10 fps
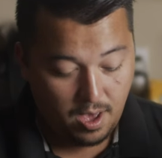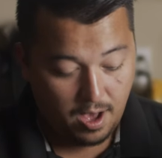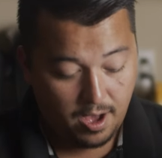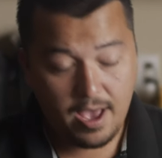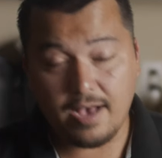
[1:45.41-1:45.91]

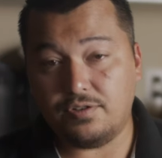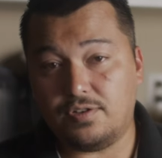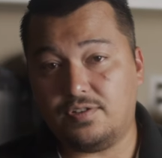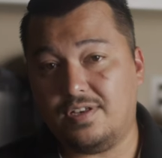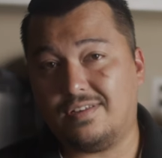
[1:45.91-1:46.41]
As you
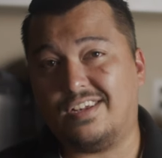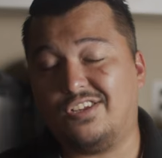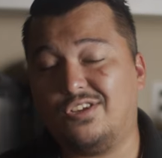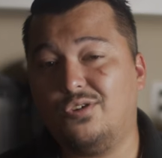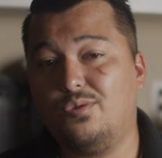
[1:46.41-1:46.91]
can see, it's got
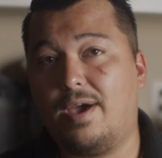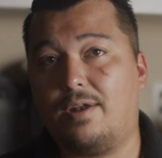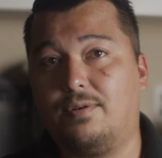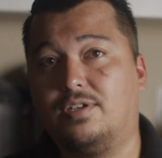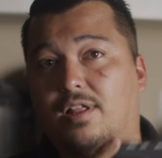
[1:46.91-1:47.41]
2
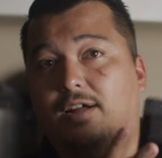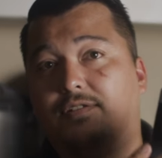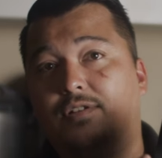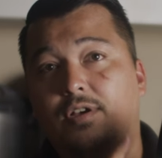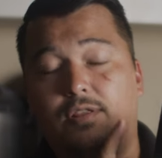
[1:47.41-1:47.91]
battery slots.